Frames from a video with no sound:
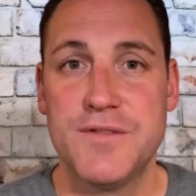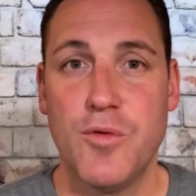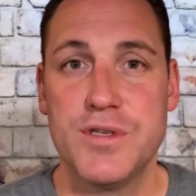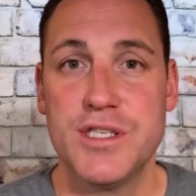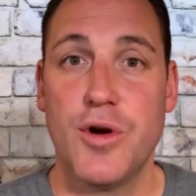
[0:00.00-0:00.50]

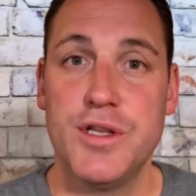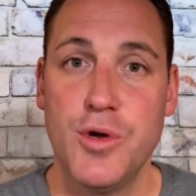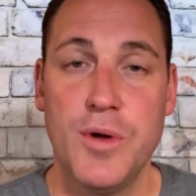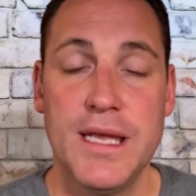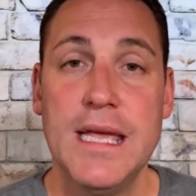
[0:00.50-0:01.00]
Forces, are
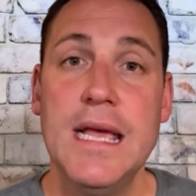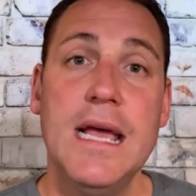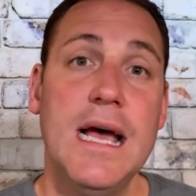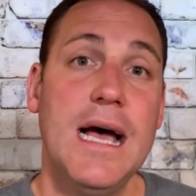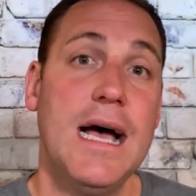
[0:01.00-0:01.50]
doing
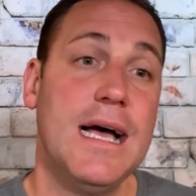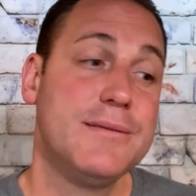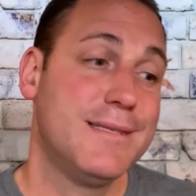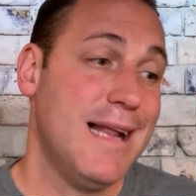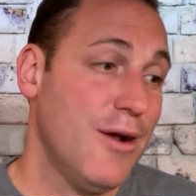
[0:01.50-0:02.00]

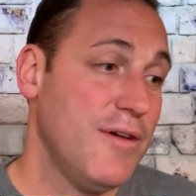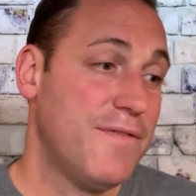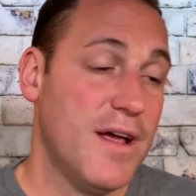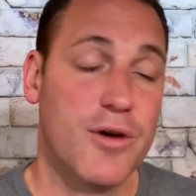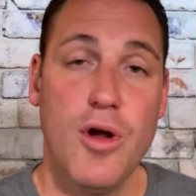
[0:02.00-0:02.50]
to not only
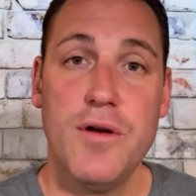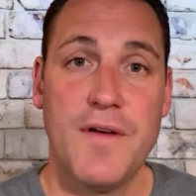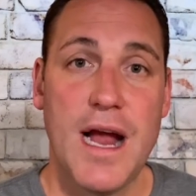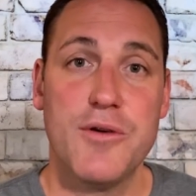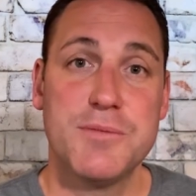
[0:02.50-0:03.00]
fight
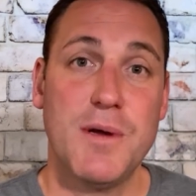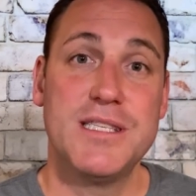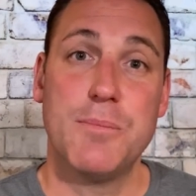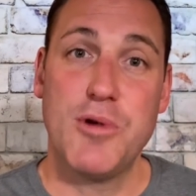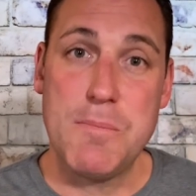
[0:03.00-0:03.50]
coronavirus, but
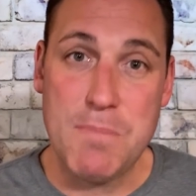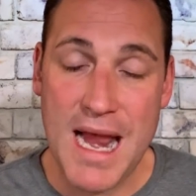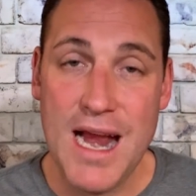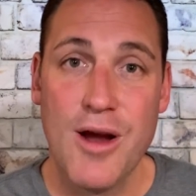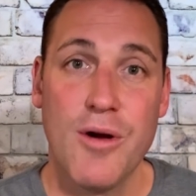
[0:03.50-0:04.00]
to
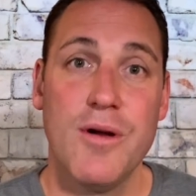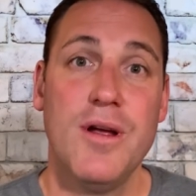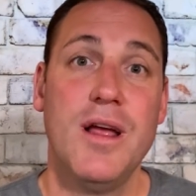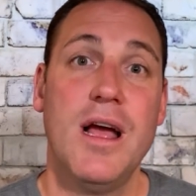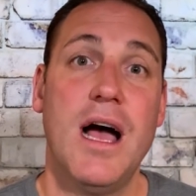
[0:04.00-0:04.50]
prepare
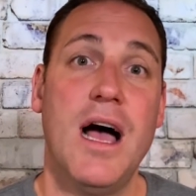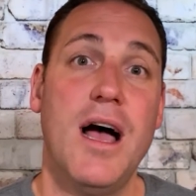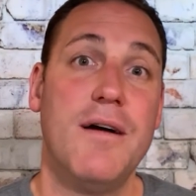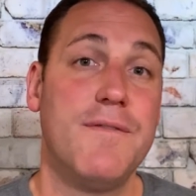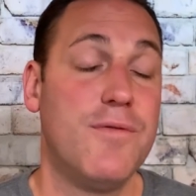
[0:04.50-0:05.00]

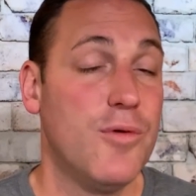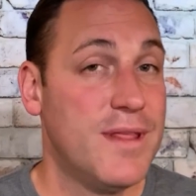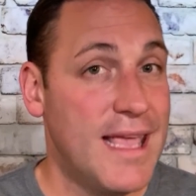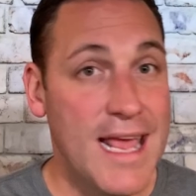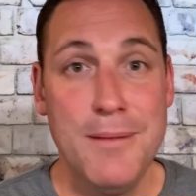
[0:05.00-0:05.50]
for
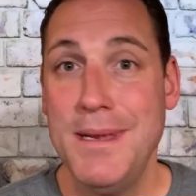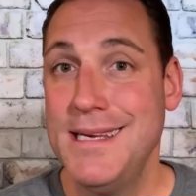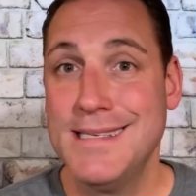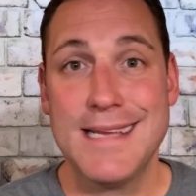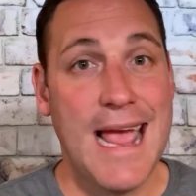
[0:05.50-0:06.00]
the
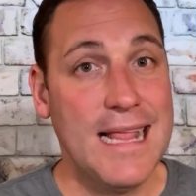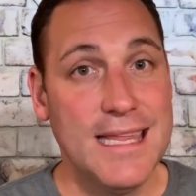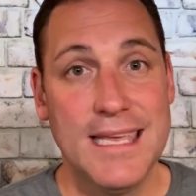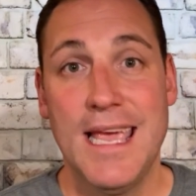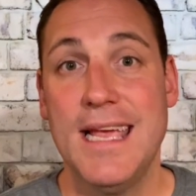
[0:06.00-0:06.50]
enemies at
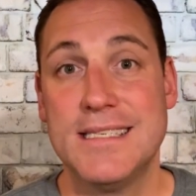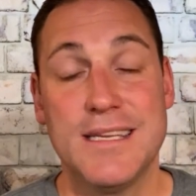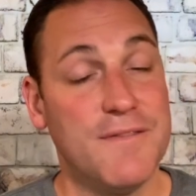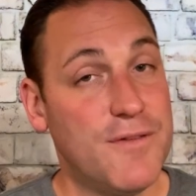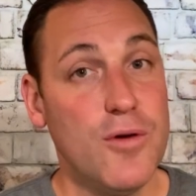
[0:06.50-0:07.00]
the gates.
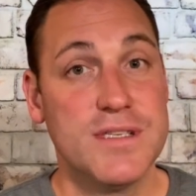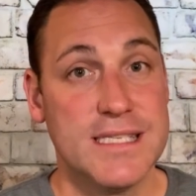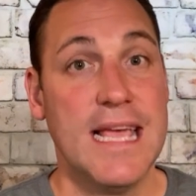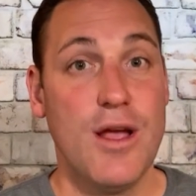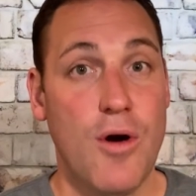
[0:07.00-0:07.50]
And folks,
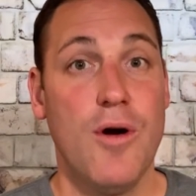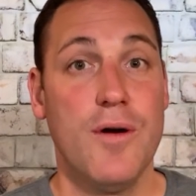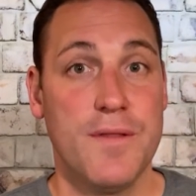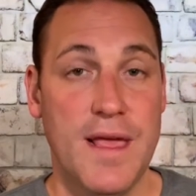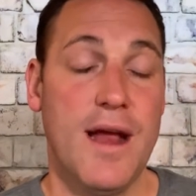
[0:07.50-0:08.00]
they
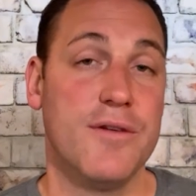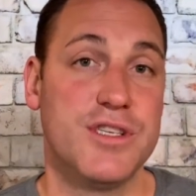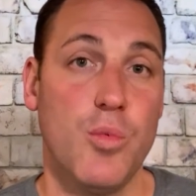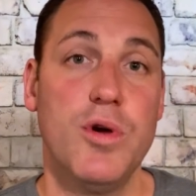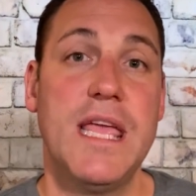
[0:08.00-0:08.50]
are there.
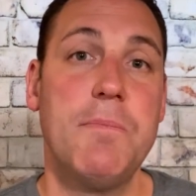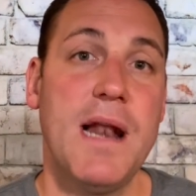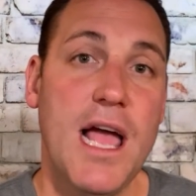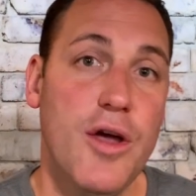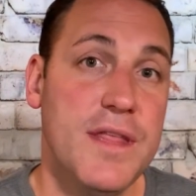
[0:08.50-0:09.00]
So we'll keep an
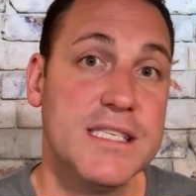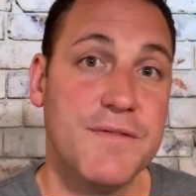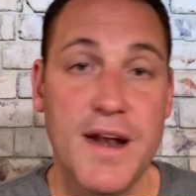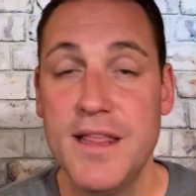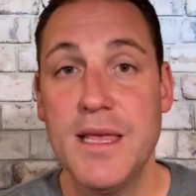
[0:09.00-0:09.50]
eye on this.
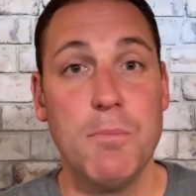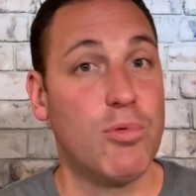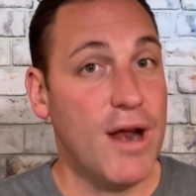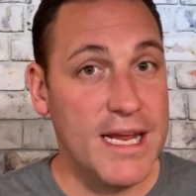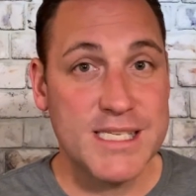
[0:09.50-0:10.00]
If anything
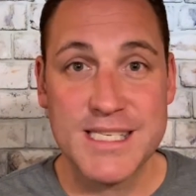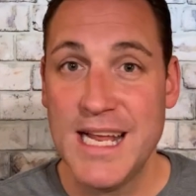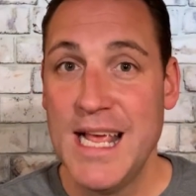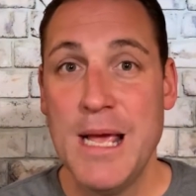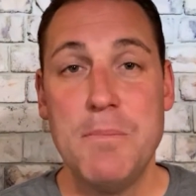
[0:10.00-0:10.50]
breaks
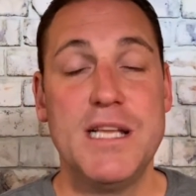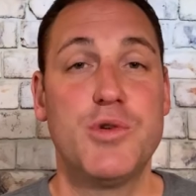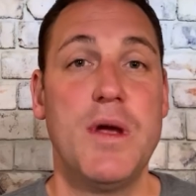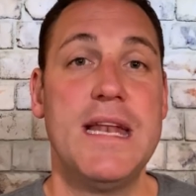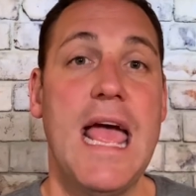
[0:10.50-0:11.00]

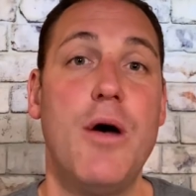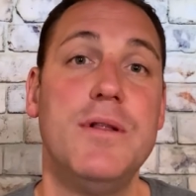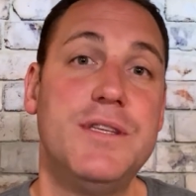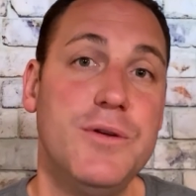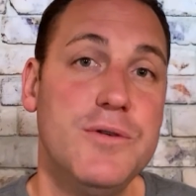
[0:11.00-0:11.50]
between now
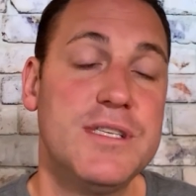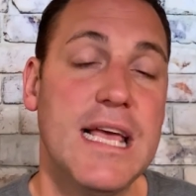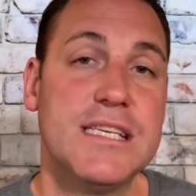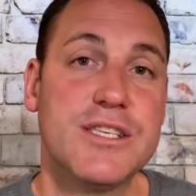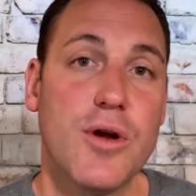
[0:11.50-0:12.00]
and
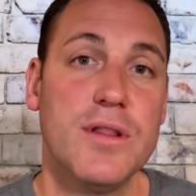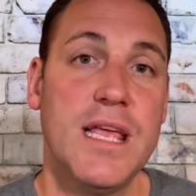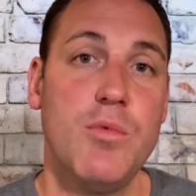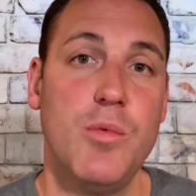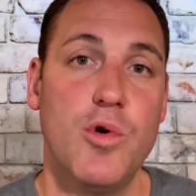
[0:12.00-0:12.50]
Tuesday, certainly
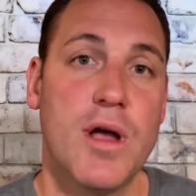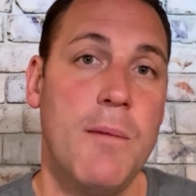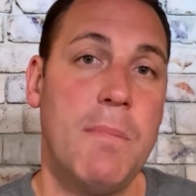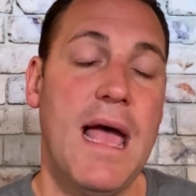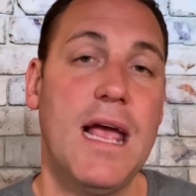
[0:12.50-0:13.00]
we will
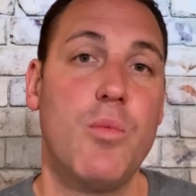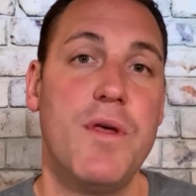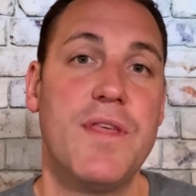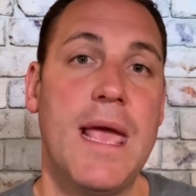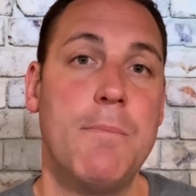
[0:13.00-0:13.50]
come back
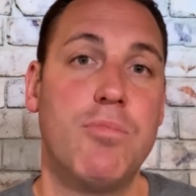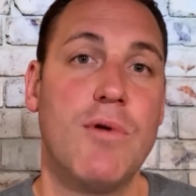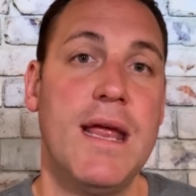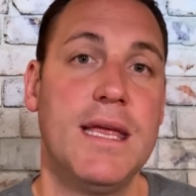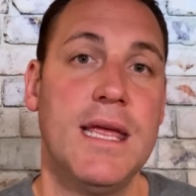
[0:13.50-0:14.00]
with a
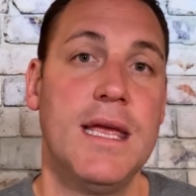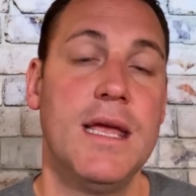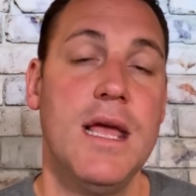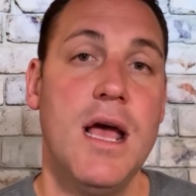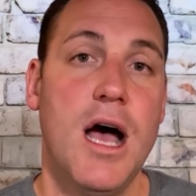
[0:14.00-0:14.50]
breaking
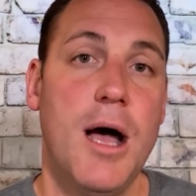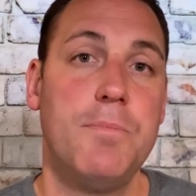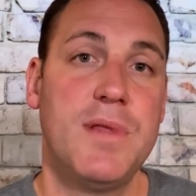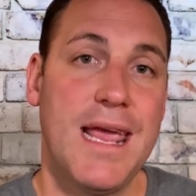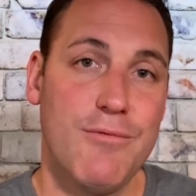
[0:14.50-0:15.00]

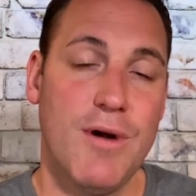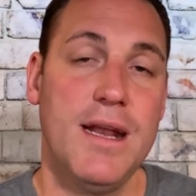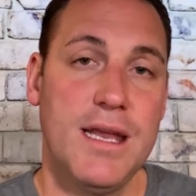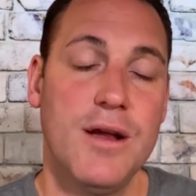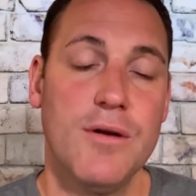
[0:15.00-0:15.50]
update
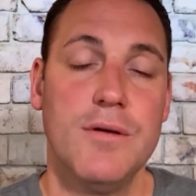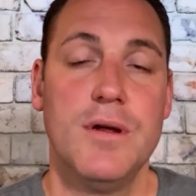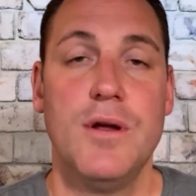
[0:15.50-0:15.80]
right here